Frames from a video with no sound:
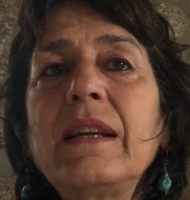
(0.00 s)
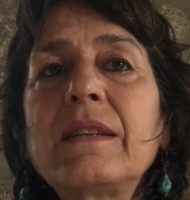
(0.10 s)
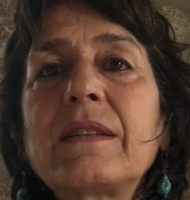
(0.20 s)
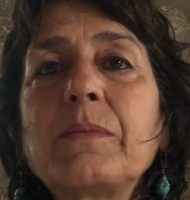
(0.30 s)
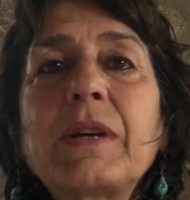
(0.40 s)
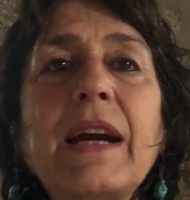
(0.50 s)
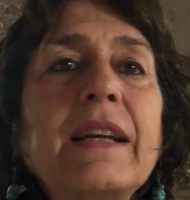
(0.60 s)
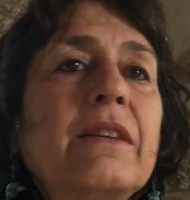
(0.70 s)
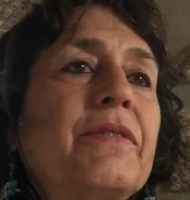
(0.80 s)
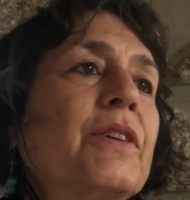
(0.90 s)
in some kind
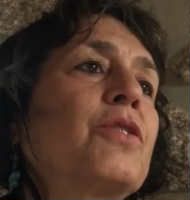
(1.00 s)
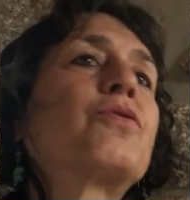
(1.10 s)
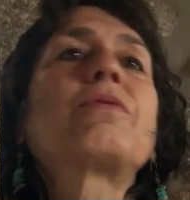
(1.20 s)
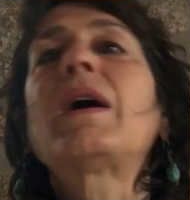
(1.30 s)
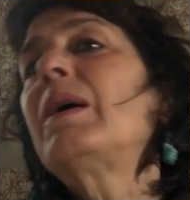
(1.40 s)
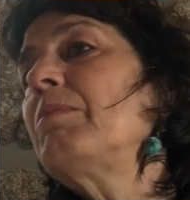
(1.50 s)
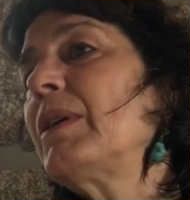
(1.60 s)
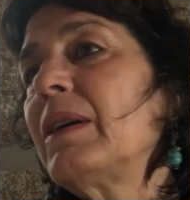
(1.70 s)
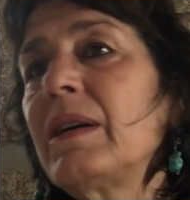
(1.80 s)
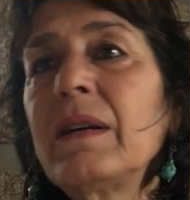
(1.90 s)
of a
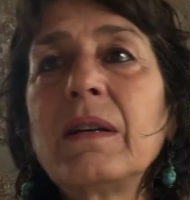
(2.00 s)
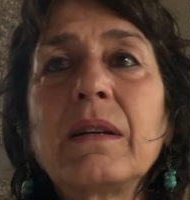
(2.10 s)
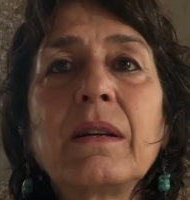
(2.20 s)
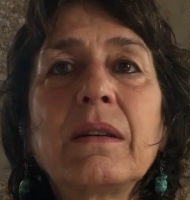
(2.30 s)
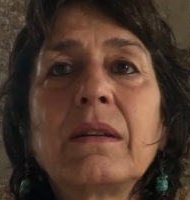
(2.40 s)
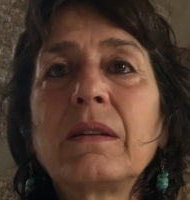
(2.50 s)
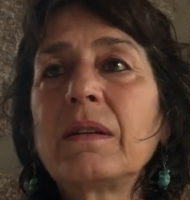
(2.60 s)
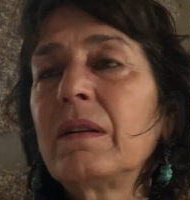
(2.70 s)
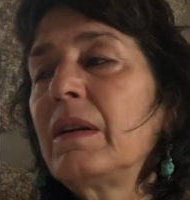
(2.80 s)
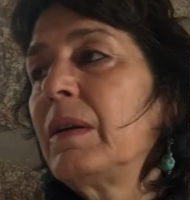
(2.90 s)

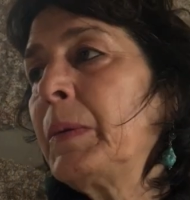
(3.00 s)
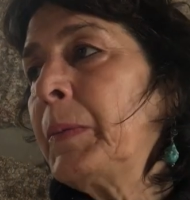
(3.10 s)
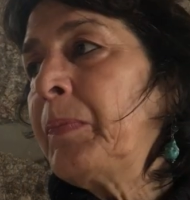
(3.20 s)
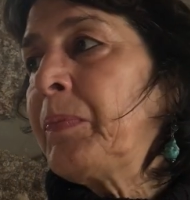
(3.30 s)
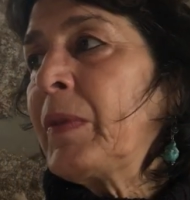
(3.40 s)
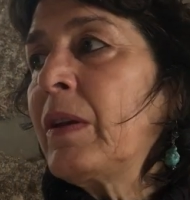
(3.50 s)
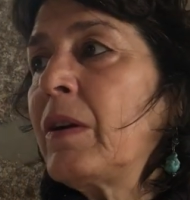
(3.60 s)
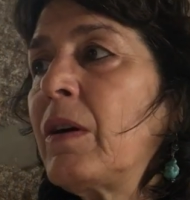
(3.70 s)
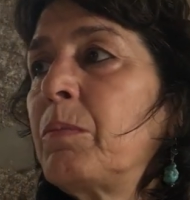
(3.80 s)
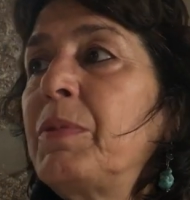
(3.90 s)
drama,
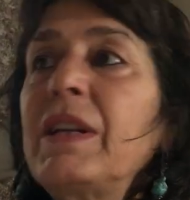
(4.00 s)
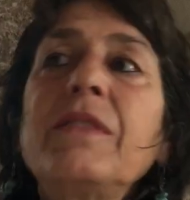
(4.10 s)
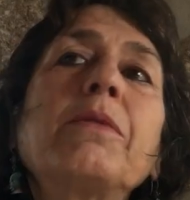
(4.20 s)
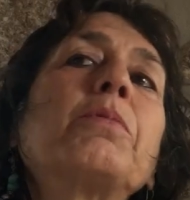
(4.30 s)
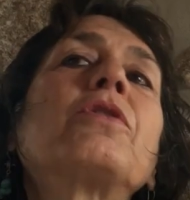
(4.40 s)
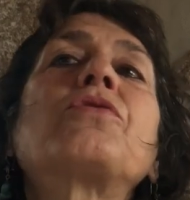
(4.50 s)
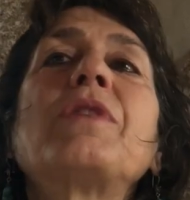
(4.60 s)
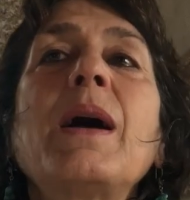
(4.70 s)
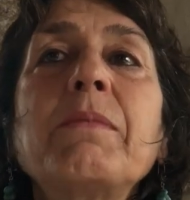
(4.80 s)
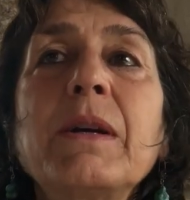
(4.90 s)
unbelievable
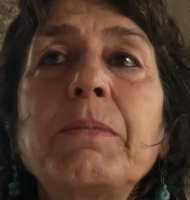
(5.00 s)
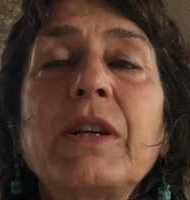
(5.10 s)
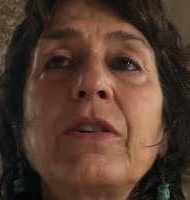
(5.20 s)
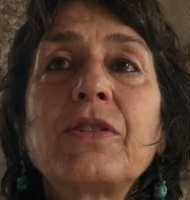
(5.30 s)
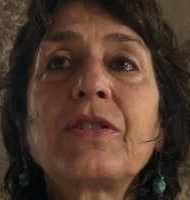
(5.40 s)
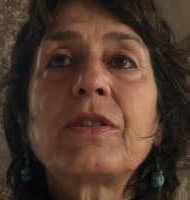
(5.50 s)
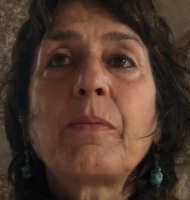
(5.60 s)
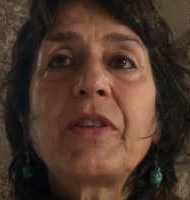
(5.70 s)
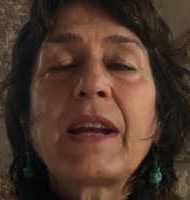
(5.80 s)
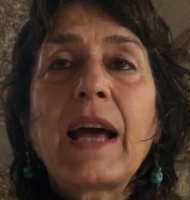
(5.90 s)
drama, because
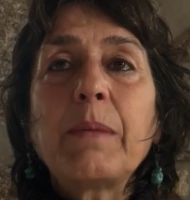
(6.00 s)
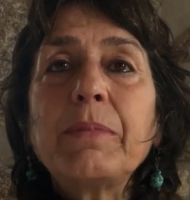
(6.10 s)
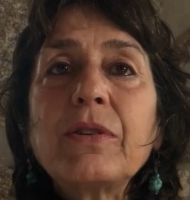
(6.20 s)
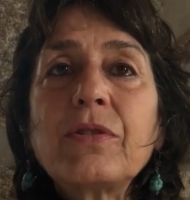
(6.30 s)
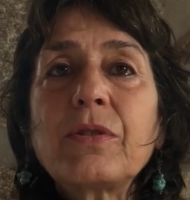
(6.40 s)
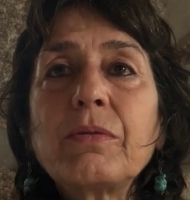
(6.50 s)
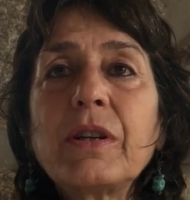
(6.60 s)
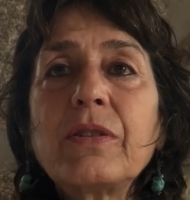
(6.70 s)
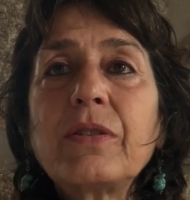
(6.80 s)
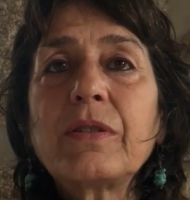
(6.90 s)
something happens to
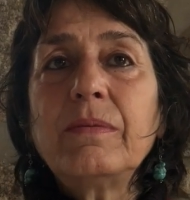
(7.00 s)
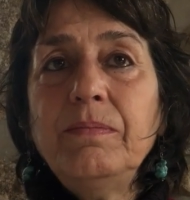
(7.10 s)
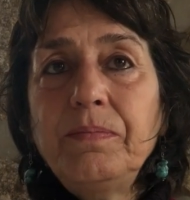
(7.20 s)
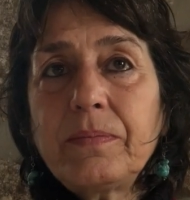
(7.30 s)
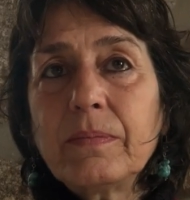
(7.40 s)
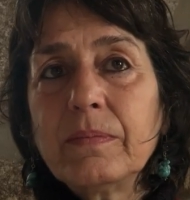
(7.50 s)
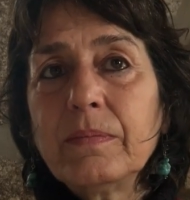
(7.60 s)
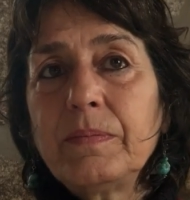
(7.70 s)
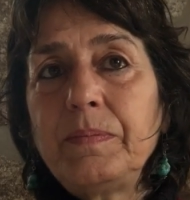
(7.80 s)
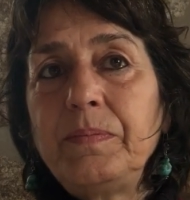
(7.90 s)
us.
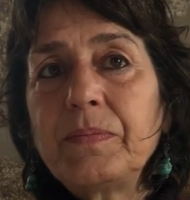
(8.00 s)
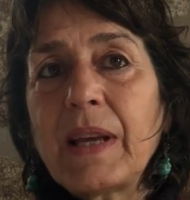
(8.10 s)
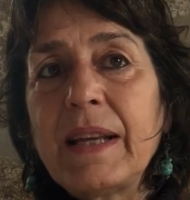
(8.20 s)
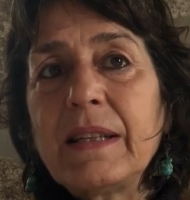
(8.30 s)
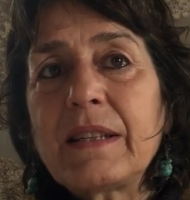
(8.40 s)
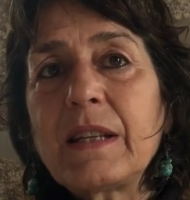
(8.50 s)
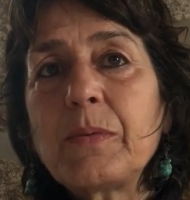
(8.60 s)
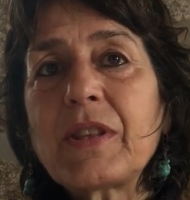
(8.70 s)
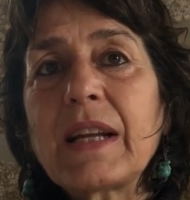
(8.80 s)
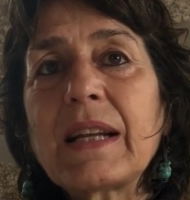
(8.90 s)
And it seems
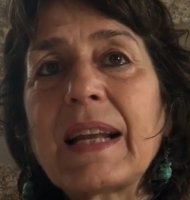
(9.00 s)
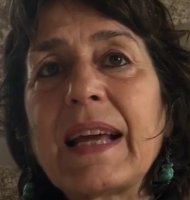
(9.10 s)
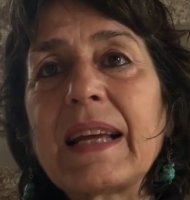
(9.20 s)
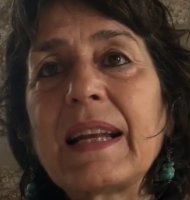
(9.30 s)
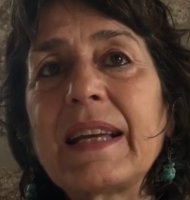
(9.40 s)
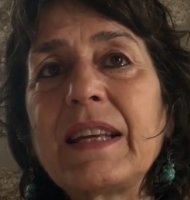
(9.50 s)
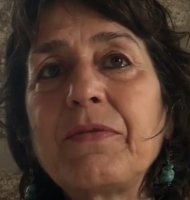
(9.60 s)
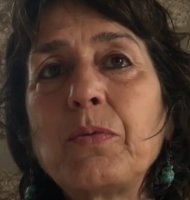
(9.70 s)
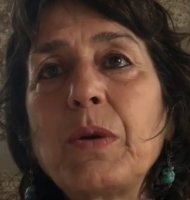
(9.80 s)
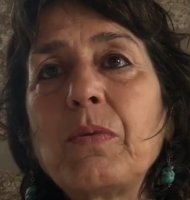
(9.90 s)
that like
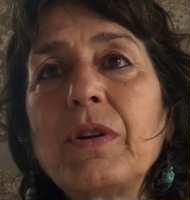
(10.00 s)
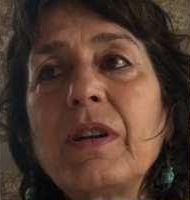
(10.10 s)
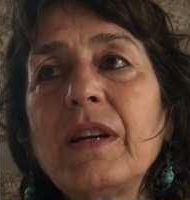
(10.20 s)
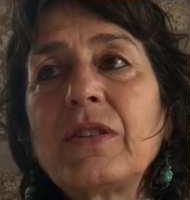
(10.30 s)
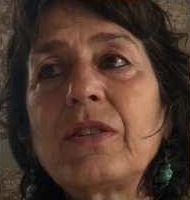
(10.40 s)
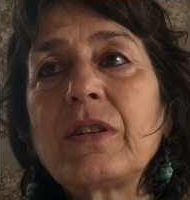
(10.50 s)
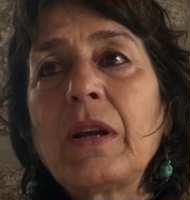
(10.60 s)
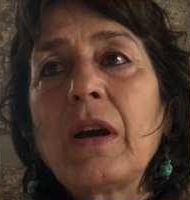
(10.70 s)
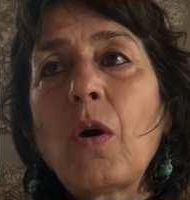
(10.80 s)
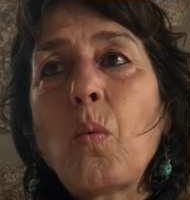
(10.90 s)
if we were not
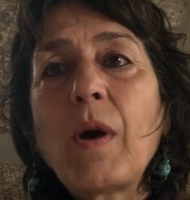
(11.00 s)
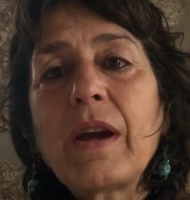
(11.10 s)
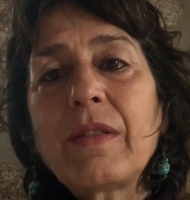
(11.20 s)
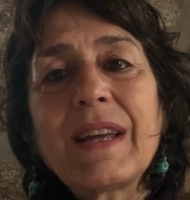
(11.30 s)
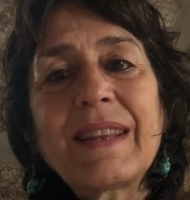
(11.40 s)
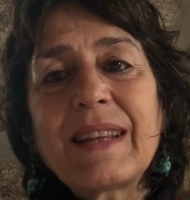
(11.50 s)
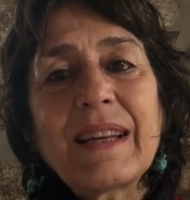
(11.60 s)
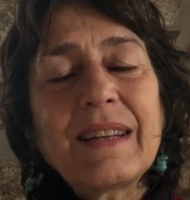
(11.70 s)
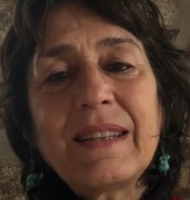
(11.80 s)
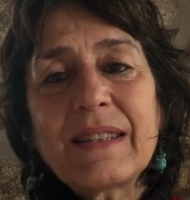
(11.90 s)
aware that
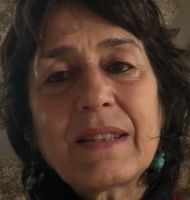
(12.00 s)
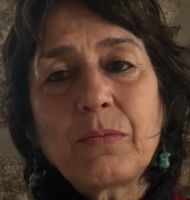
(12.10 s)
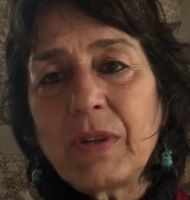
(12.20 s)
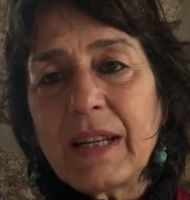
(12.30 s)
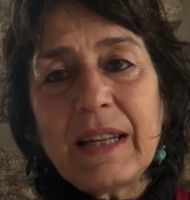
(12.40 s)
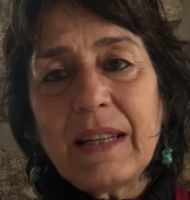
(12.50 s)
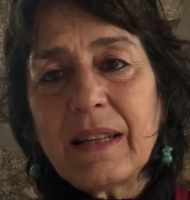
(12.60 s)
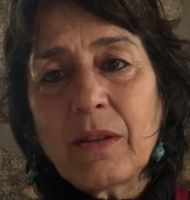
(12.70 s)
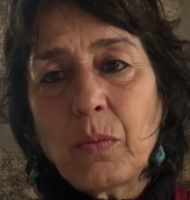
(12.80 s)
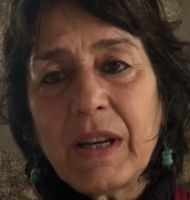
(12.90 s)
that is really
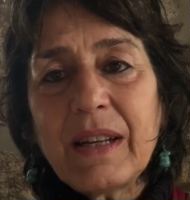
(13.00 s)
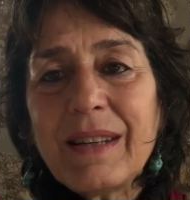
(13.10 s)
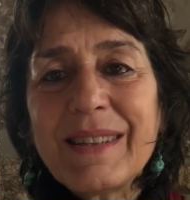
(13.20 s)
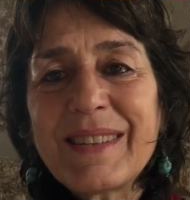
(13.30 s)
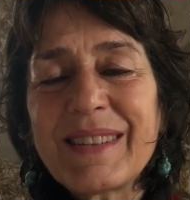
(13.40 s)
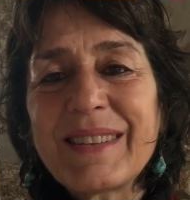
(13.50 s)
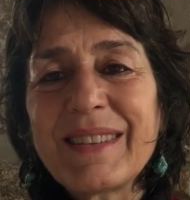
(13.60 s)
the way it is.